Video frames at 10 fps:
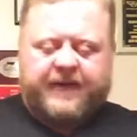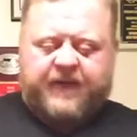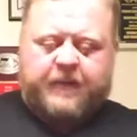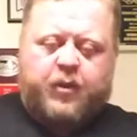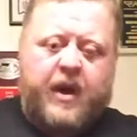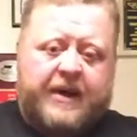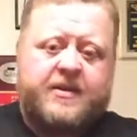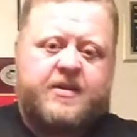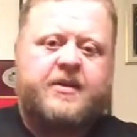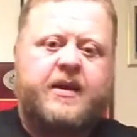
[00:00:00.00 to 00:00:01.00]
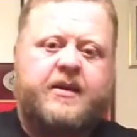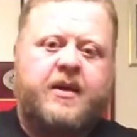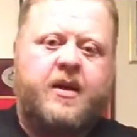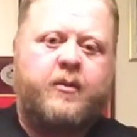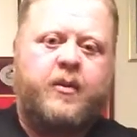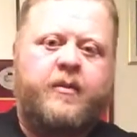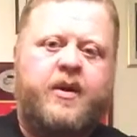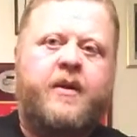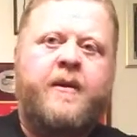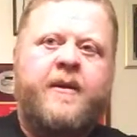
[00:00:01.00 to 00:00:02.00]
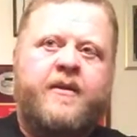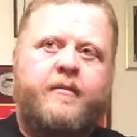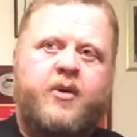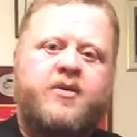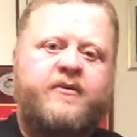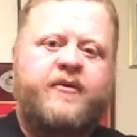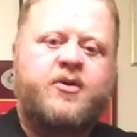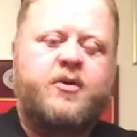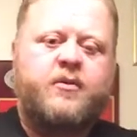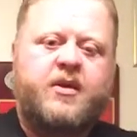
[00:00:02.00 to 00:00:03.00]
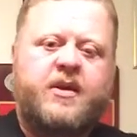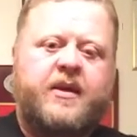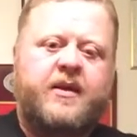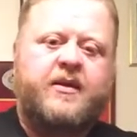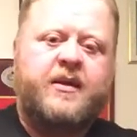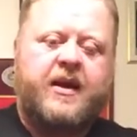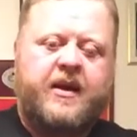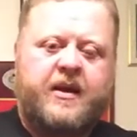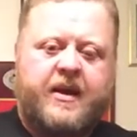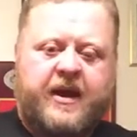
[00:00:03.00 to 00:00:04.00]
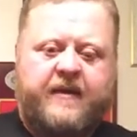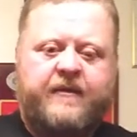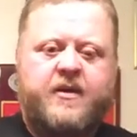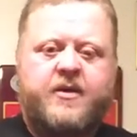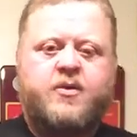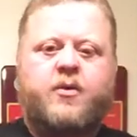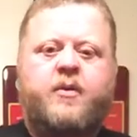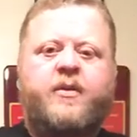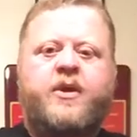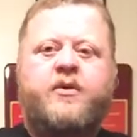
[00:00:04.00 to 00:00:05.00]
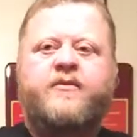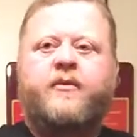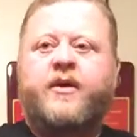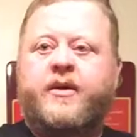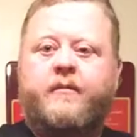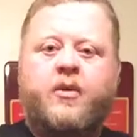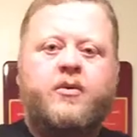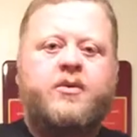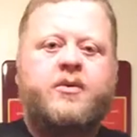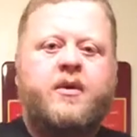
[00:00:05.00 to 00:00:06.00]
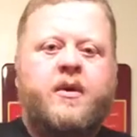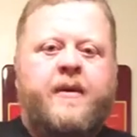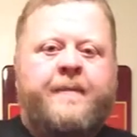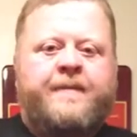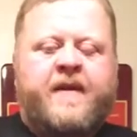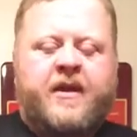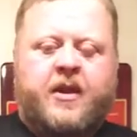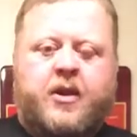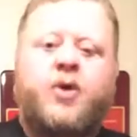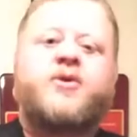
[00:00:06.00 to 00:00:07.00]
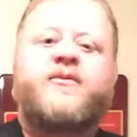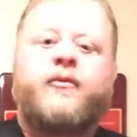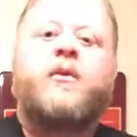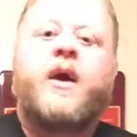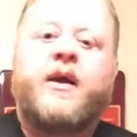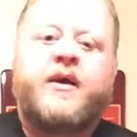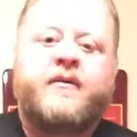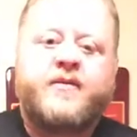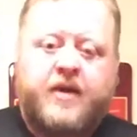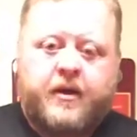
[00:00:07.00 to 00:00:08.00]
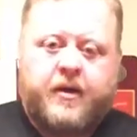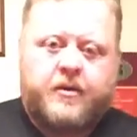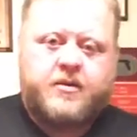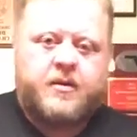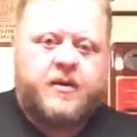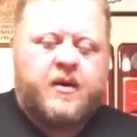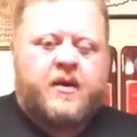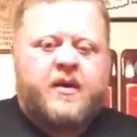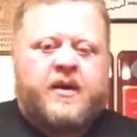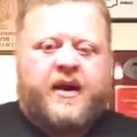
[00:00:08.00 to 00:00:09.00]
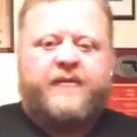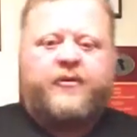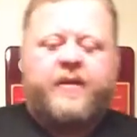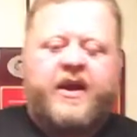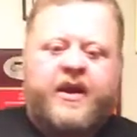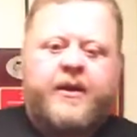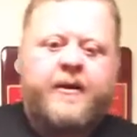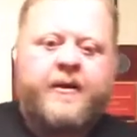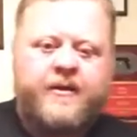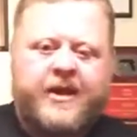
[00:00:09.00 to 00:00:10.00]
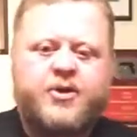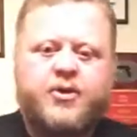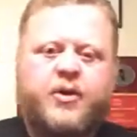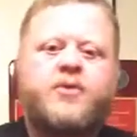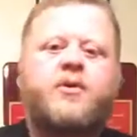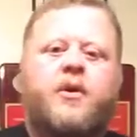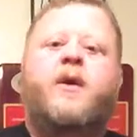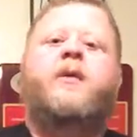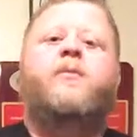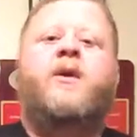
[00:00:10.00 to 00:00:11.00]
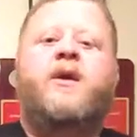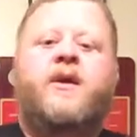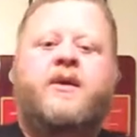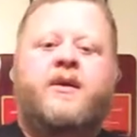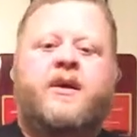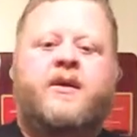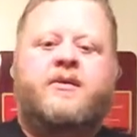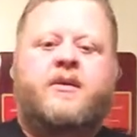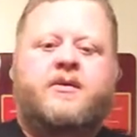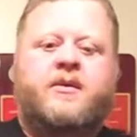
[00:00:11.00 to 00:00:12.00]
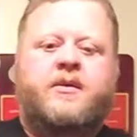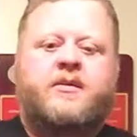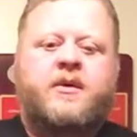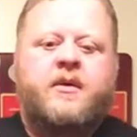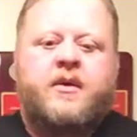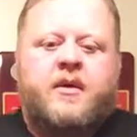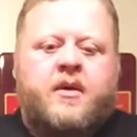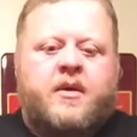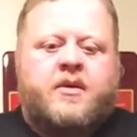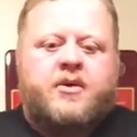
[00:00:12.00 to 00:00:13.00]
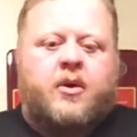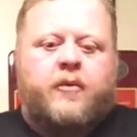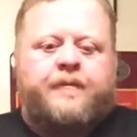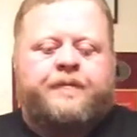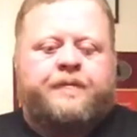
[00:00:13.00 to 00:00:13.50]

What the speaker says: if I practice a technique, I want to be the most efficient with a technique that I can have that's going to be useful in the largest variety of scenarios. And for me, that's shooting strong hand weekend and isosceles. So,